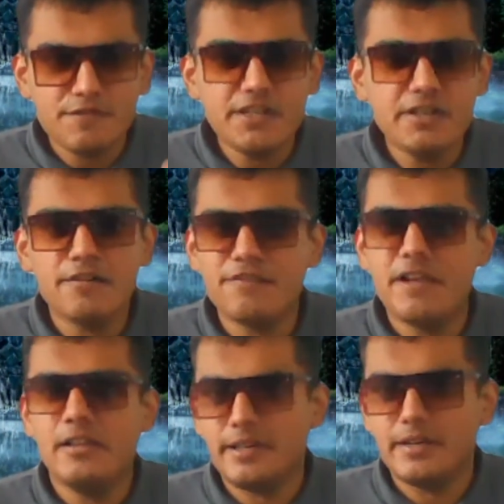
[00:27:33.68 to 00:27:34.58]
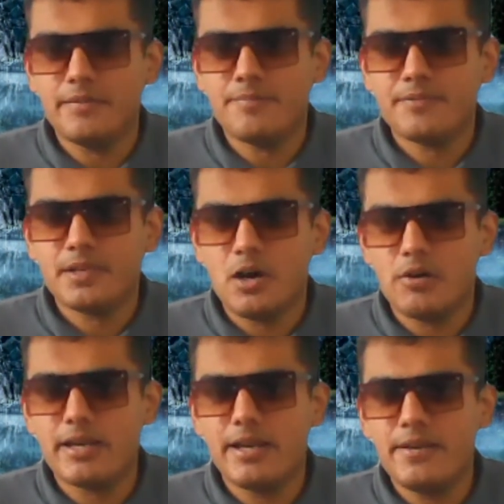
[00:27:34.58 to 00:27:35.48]
fear failure.
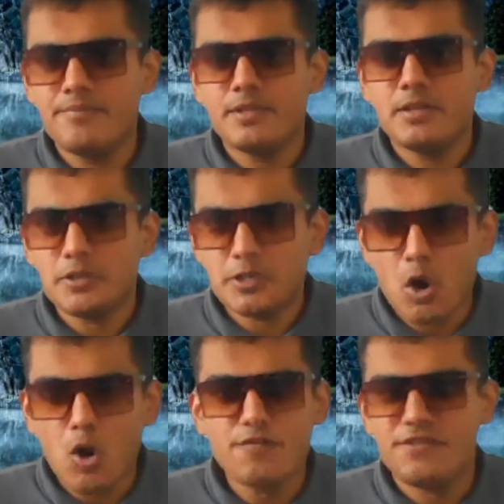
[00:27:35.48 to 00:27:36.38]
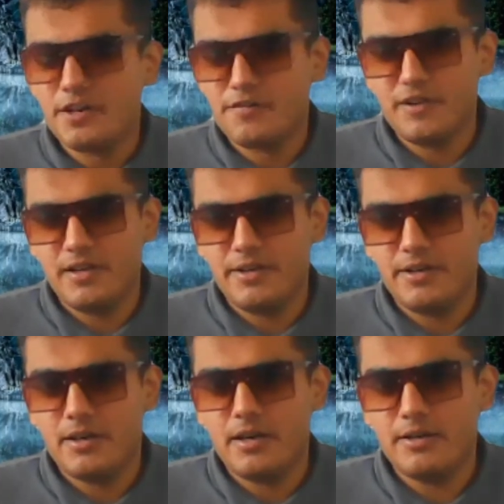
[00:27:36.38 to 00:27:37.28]
Okay? Don't fear
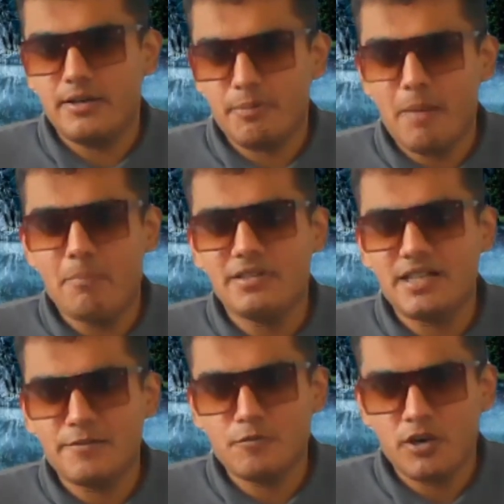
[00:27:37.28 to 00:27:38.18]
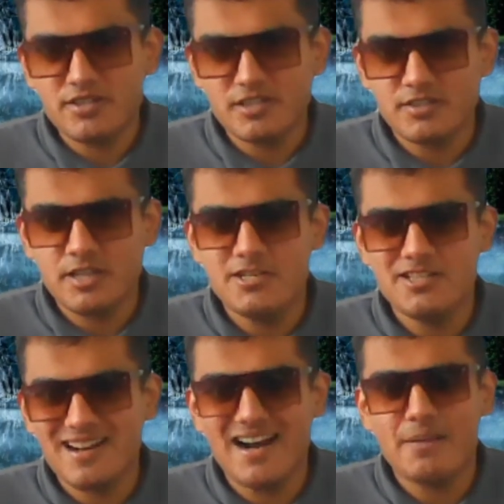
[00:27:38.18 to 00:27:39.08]
failure. Remember that if you're gonna succeed,
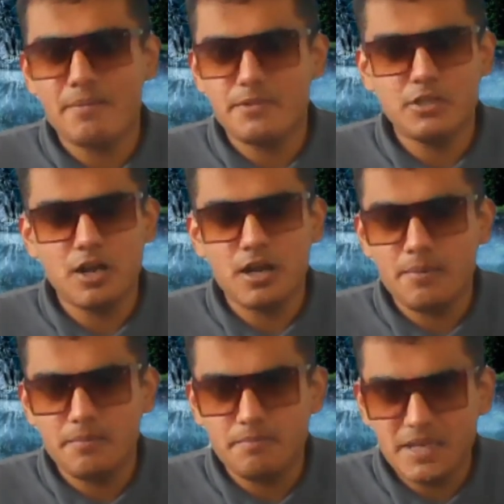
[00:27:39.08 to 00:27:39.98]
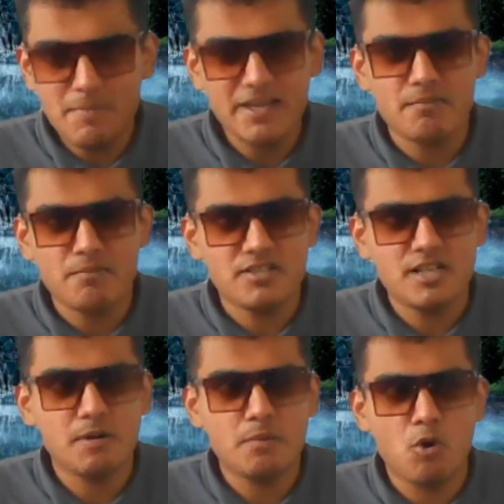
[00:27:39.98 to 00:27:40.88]
you're gonna be making
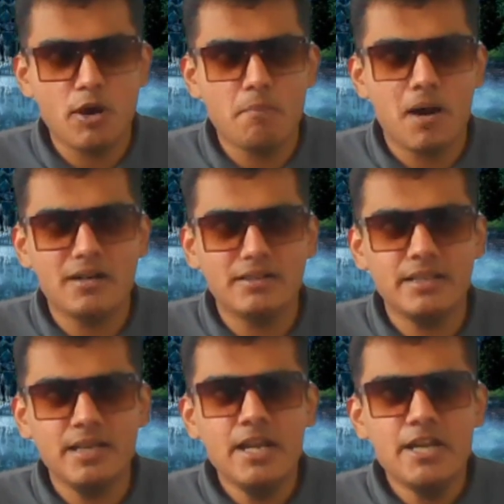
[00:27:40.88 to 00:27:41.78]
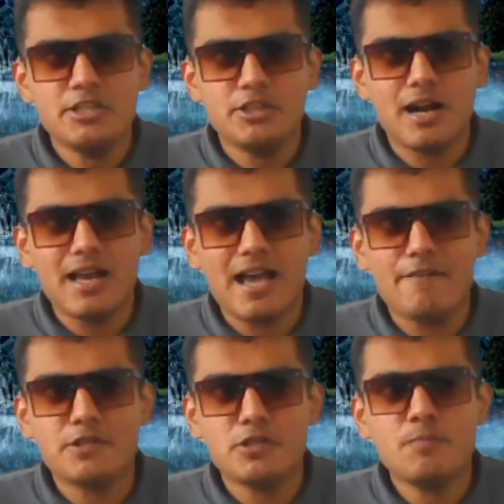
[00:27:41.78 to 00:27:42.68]
mistakes, but more importantly, you gotta
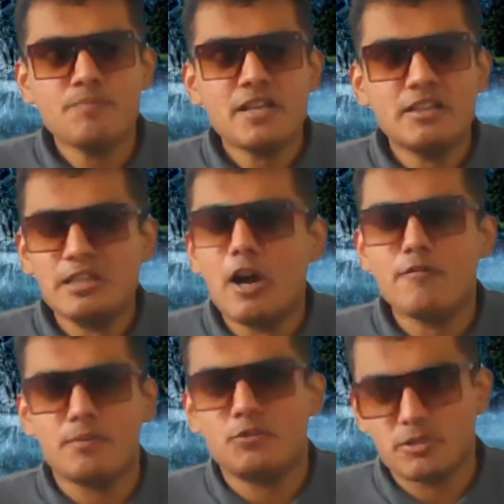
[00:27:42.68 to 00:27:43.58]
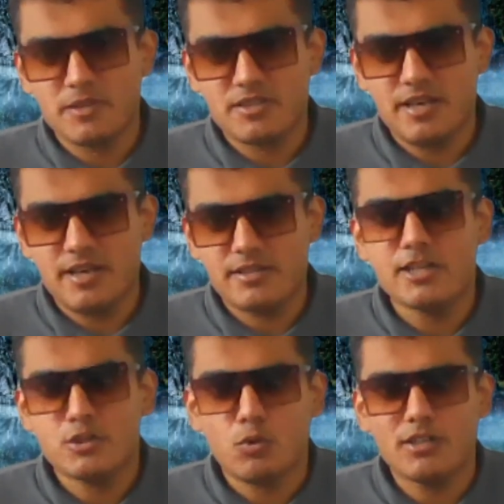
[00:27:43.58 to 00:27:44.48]
have to learn from those mistakes.
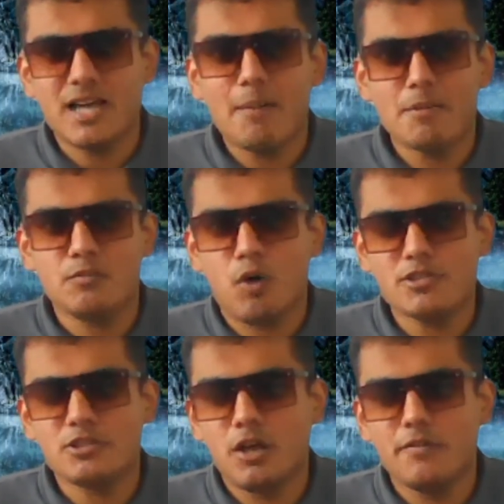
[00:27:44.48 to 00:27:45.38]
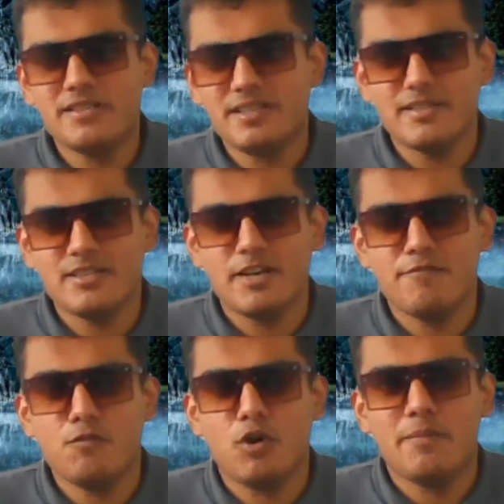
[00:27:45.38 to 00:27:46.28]
It's what Thomas Watson always says, that
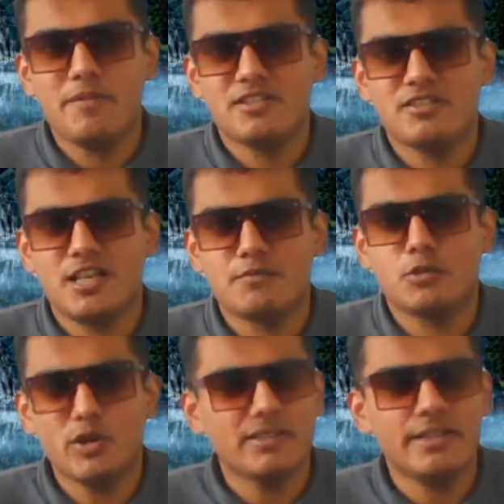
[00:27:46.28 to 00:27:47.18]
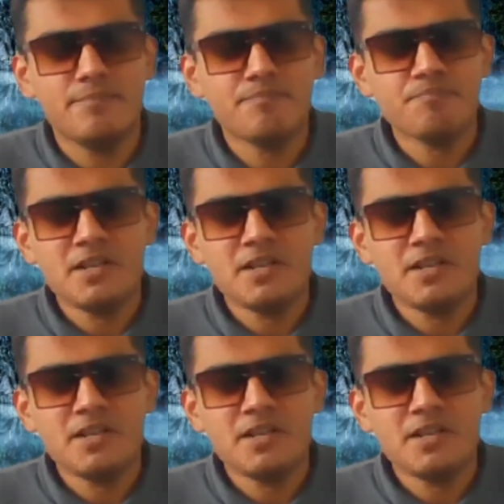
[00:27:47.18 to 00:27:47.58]
if you want to be successful quickly,